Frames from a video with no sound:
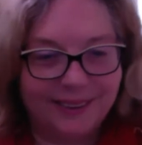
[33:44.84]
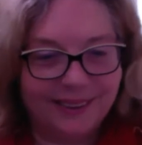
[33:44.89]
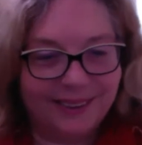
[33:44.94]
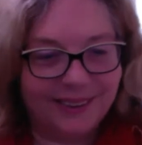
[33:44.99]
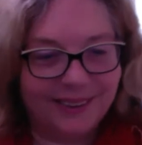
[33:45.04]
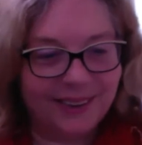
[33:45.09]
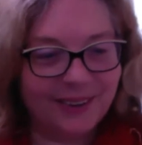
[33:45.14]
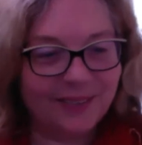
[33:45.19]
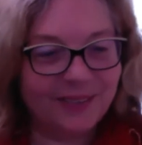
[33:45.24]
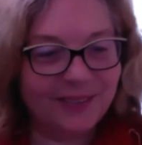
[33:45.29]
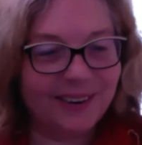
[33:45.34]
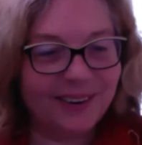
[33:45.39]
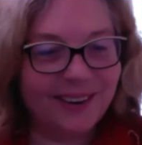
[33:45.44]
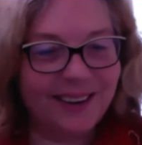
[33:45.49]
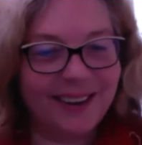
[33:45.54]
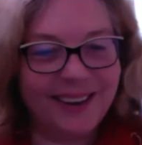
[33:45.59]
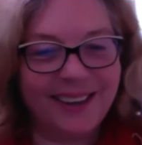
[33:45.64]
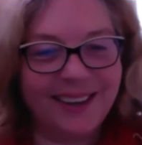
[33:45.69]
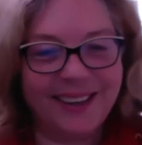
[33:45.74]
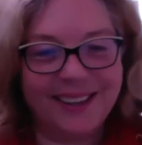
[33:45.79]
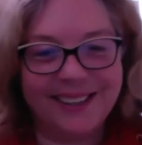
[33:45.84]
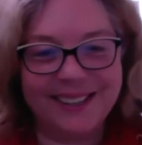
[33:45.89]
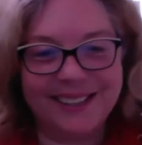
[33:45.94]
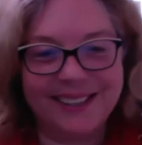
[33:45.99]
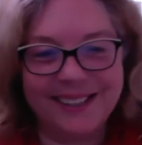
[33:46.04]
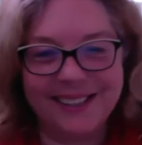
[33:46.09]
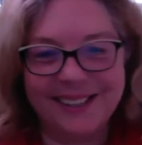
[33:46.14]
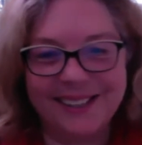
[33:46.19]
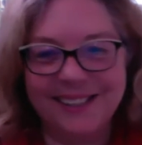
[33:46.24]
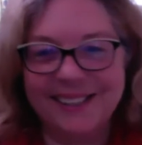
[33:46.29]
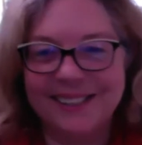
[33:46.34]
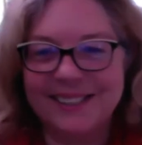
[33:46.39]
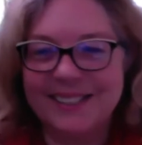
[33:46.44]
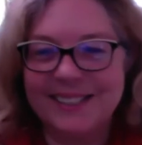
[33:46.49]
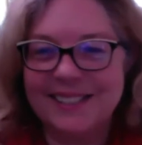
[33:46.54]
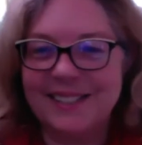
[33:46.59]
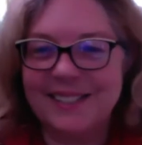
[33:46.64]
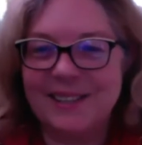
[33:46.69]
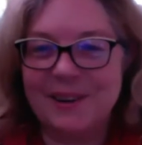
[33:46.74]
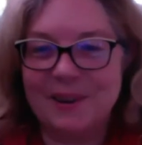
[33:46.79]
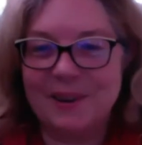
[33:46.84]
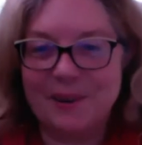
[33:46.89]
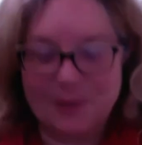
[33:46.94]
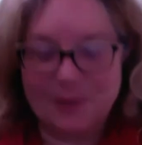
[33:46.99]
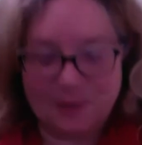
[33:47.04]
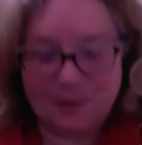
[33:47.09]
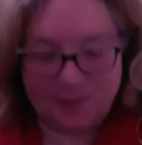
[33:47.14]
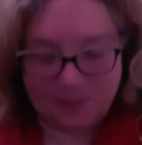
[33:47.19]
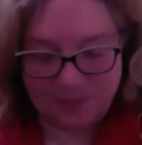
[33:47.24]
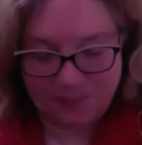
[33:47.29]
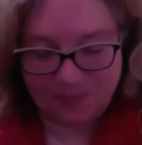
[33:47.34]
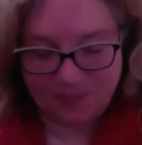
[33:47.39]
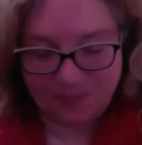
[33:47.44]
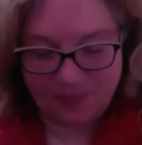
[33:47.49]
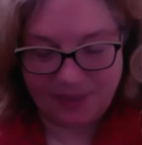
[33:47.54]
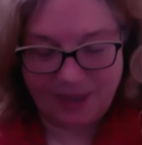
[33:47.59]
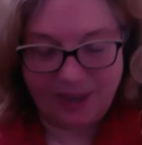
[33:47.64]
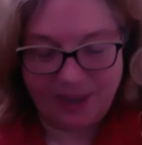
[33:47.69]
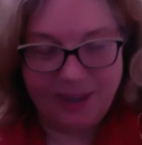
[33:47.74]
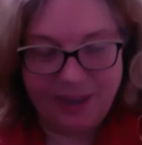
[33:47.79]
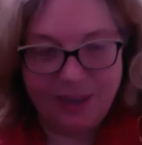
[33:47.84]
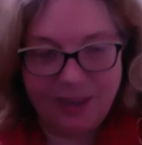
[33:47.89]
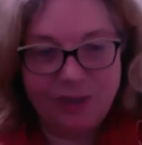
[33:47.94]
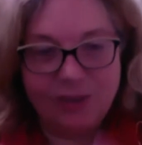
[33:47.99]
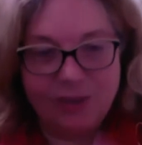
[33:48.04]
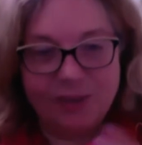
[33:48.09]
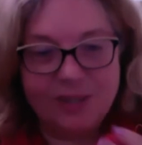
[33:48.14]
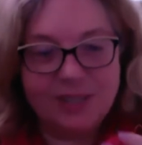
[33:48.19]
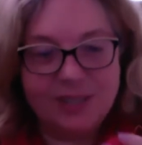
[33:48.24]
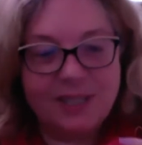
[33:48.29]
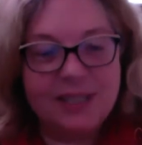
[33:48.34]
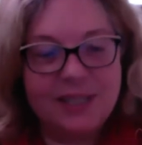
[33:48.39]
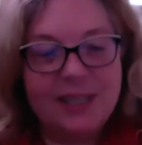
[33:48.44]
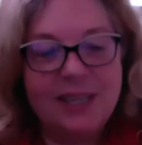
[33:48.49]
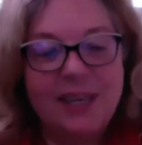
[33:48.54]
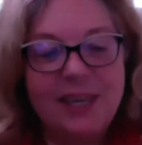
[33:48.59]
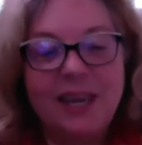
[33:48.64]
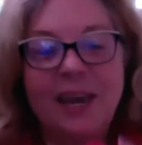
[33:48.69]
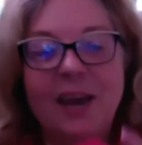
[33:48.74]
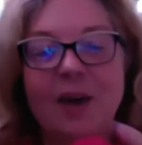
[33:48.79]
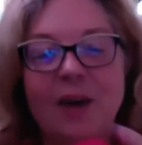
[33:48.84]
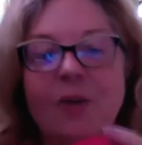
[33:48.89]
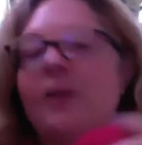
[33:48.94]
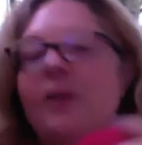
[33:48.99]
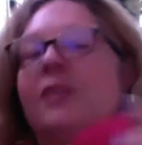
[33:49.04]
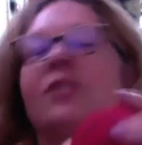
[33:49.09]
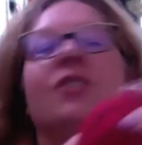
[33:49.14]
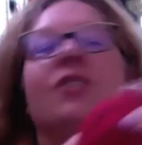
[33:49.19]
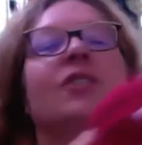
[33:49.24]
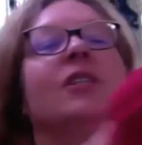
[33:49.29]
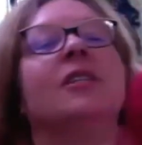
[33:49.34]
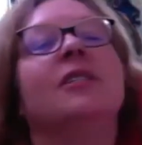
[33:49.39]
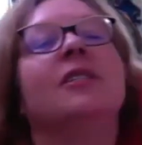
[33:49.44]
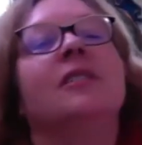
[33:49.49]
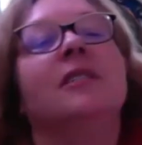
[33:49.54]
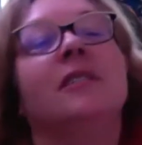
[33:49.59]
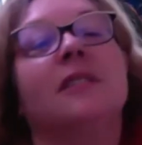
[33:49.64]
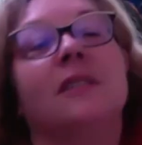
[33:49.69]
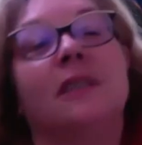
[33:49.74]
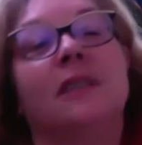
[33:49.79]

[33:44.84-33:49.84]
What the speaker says: All right. So you can see how in just